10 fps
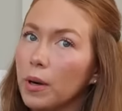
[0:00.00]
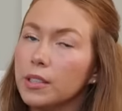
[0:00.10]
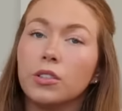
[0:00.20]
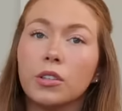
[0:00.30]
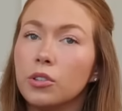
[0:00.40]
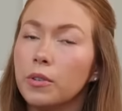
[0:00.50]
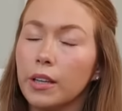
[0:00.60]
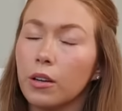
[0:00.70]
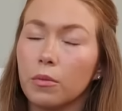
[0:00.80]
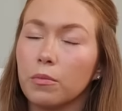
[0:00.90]
you can do
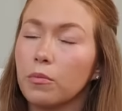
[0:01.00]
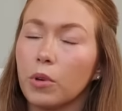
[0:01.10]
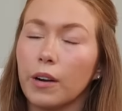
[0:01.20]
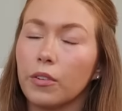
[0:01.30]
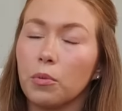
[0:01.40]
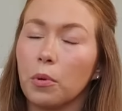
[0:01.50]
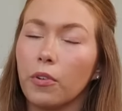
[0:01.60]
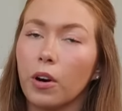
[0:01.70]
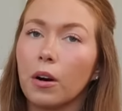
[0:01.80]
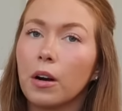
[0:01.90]
either, whatever you
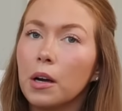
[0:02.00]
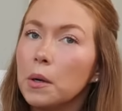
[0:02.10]
prefer,